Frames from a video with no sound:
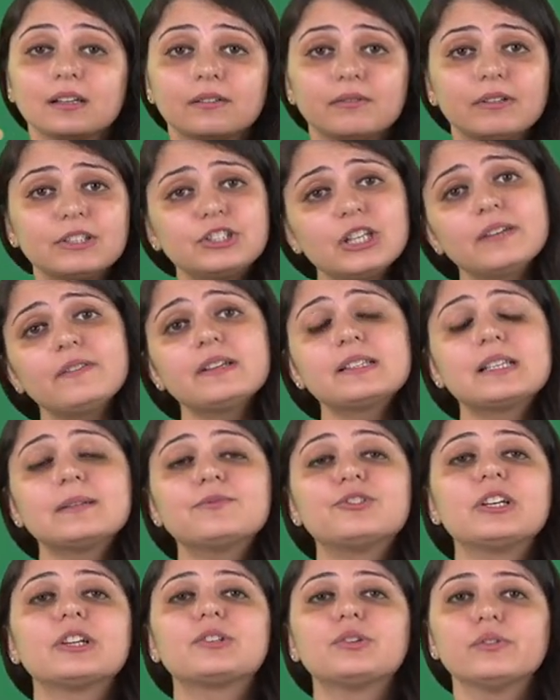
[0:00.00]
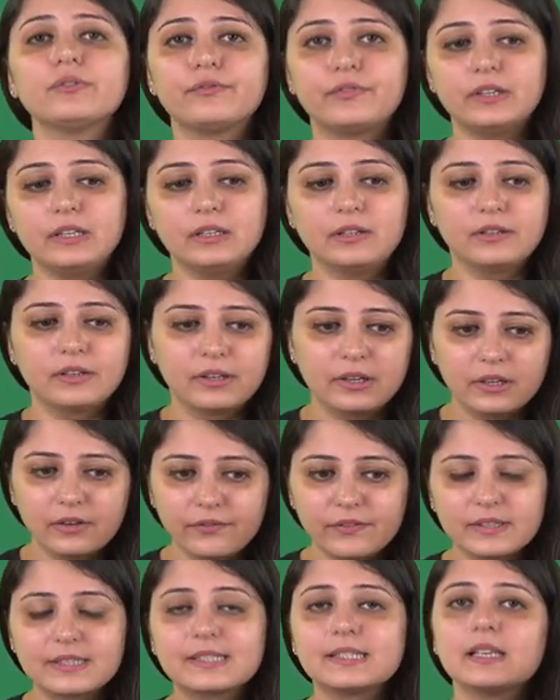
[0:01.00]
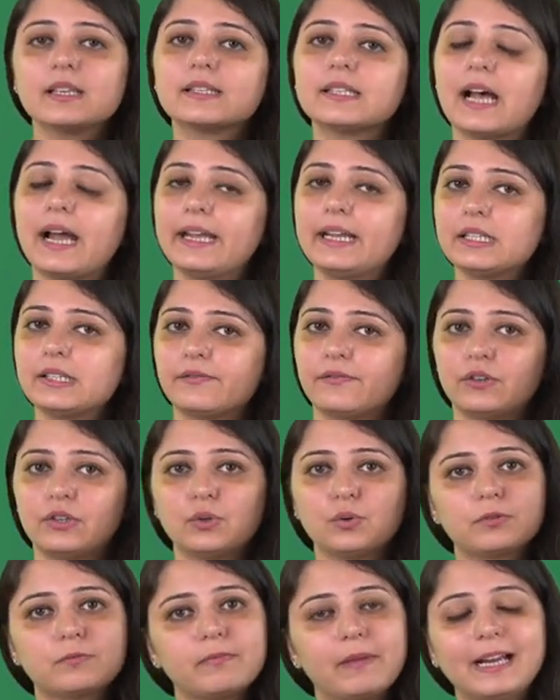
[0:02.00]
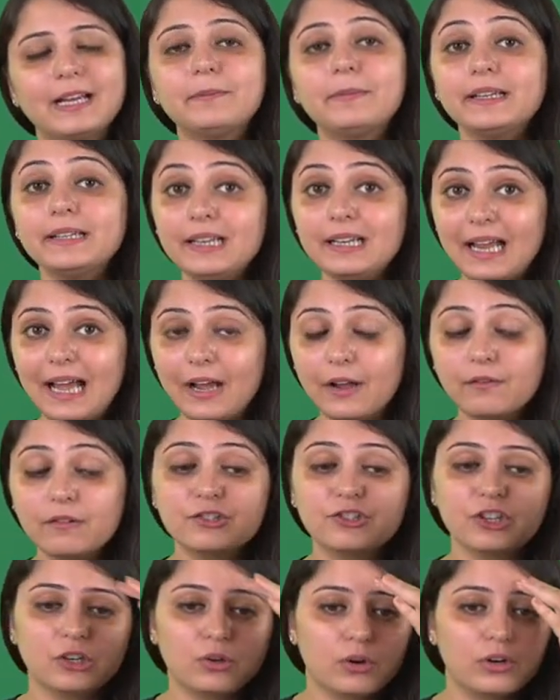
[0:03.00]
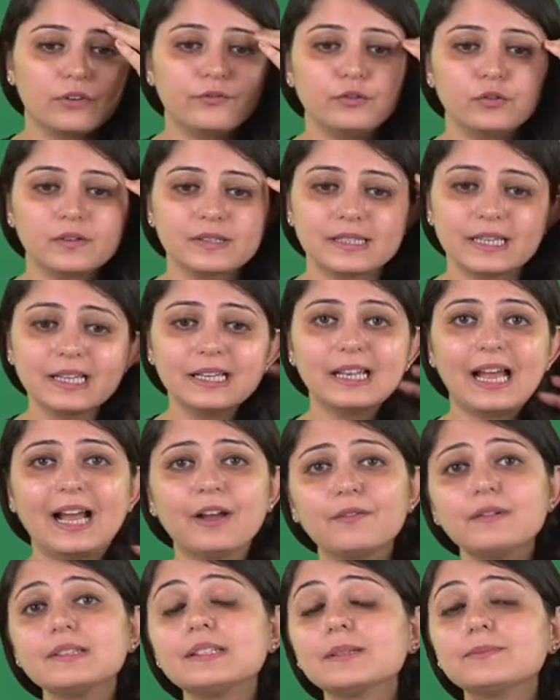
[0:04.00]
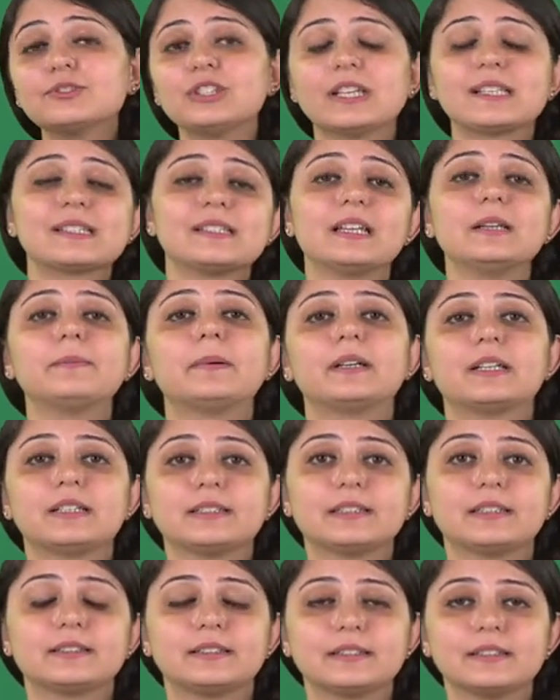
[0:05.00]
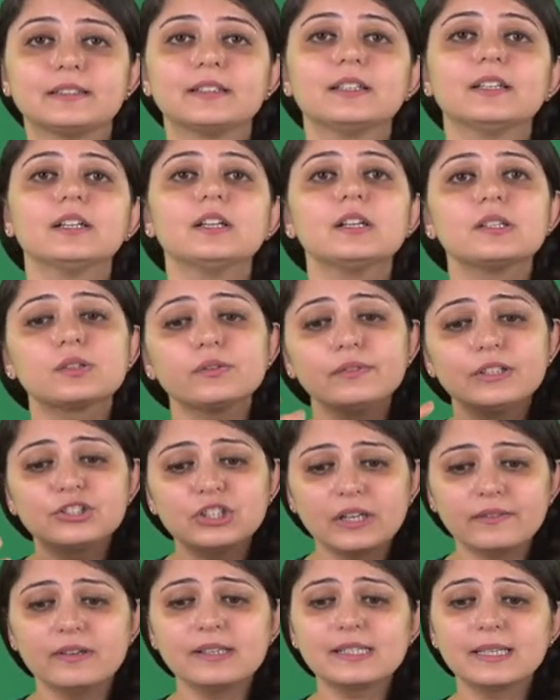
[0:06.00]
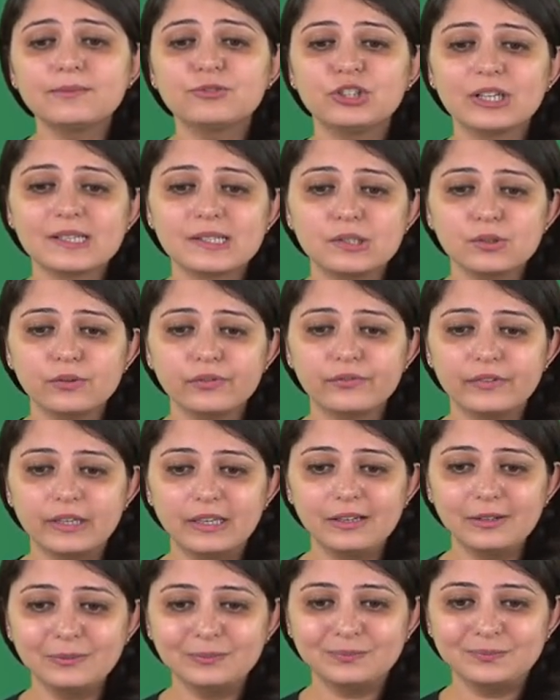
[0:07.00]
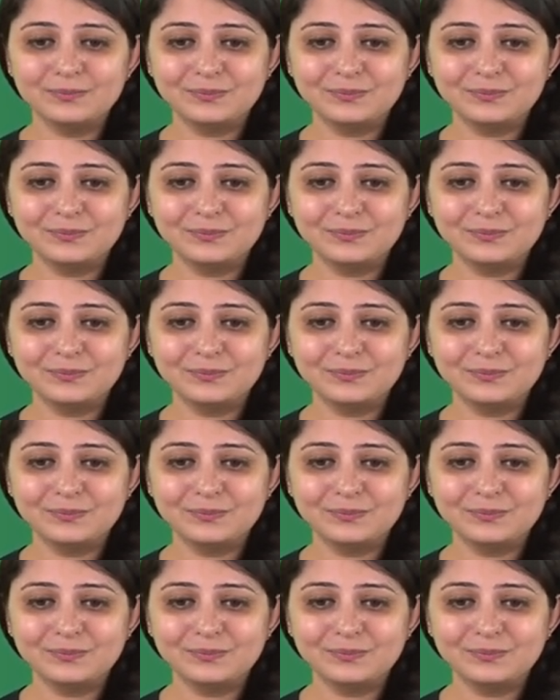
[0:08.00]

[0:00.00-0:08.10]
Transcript: whichever subject you feel. If it's science for you, it might be any language. A lot of you were saying language subjects nahi padhe jate. So whichever subjects you feel